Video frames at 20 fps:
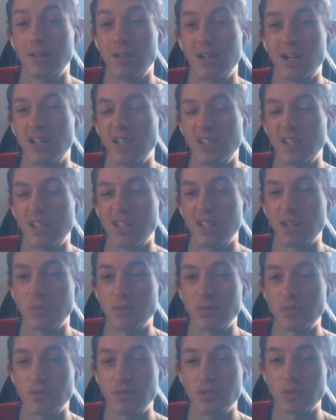I didn't think that
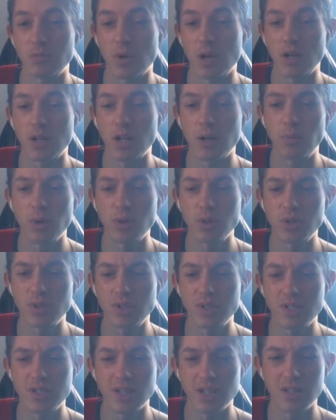was smart. I probably should
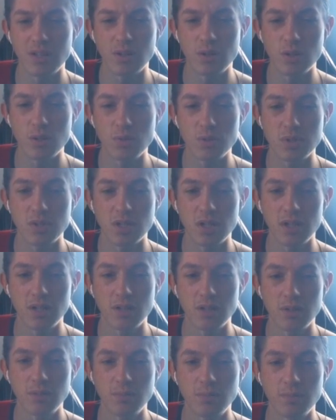have set Cosmic
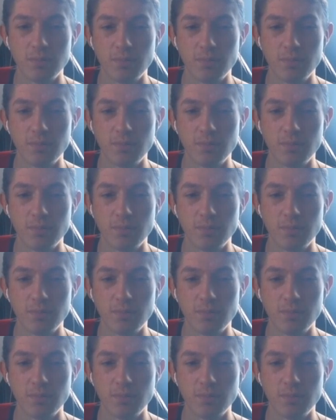Cyclone.